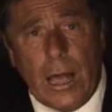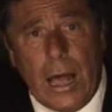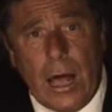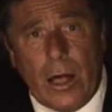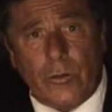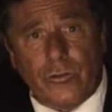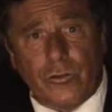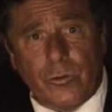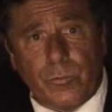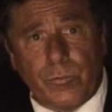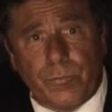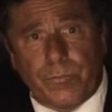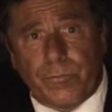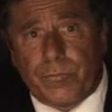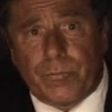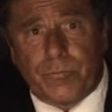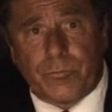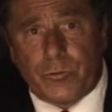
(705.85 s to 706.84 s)
How
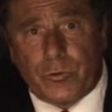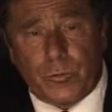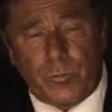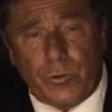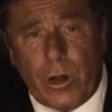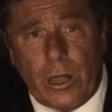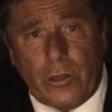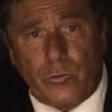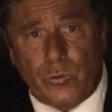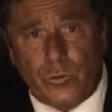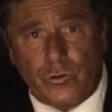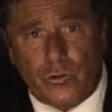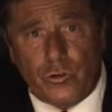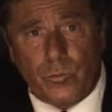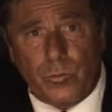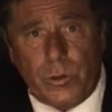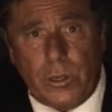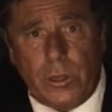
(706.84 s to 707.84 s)
surprised would
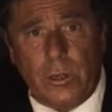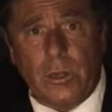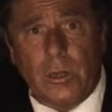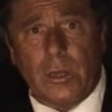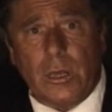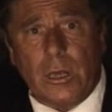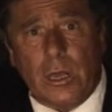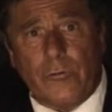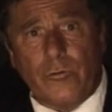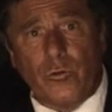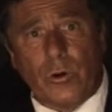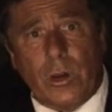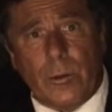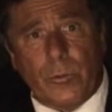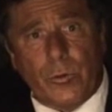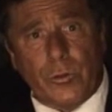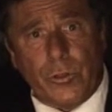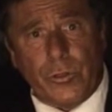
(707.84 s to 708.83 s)
you be if you were
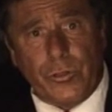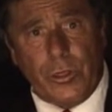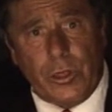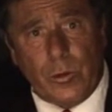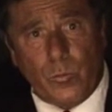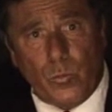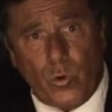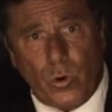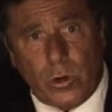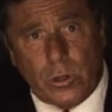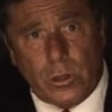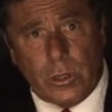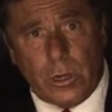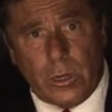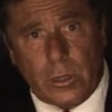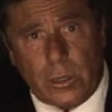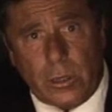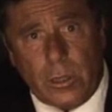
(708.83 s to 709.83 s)
able to think more
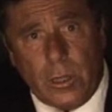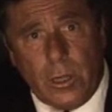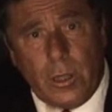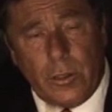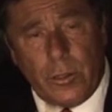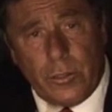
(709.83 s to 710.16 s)
clearly?